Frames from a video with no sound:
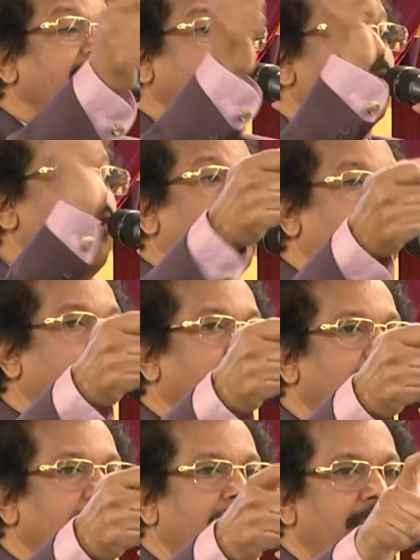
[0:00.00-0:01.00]
the hook,
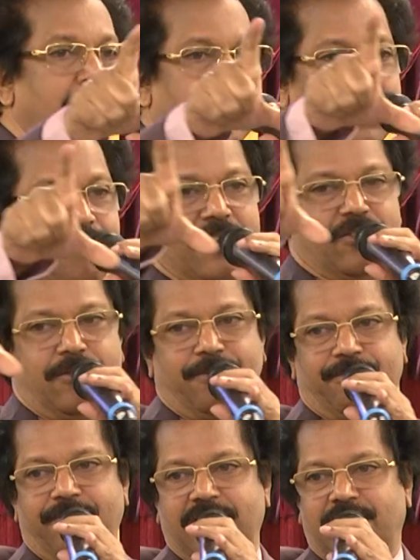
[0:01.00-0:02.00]
the first,
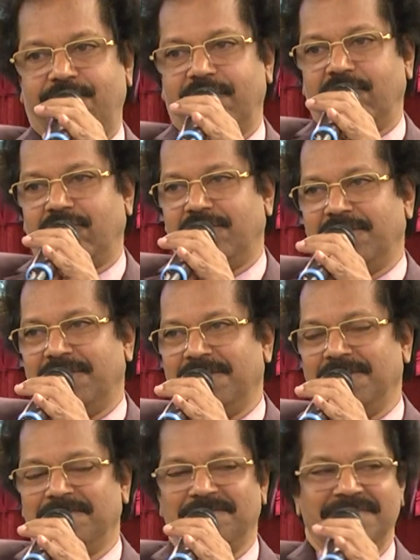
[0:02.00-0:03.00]
first fish.
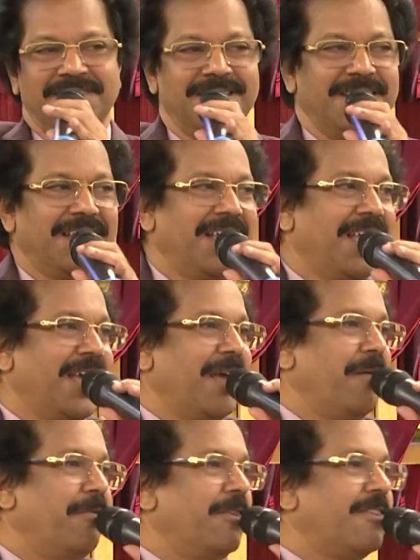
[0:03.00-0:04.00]

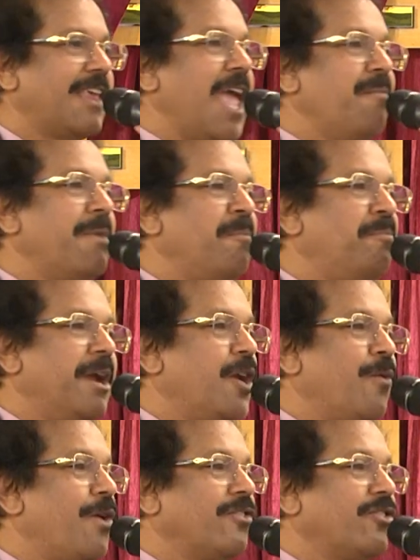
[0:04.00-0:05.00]
Simon
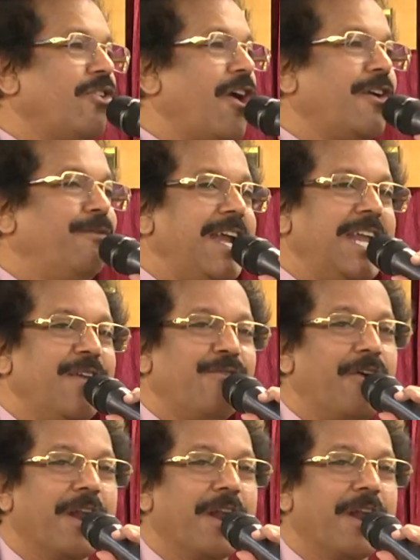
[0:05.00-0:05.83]
Peter was not waiting for a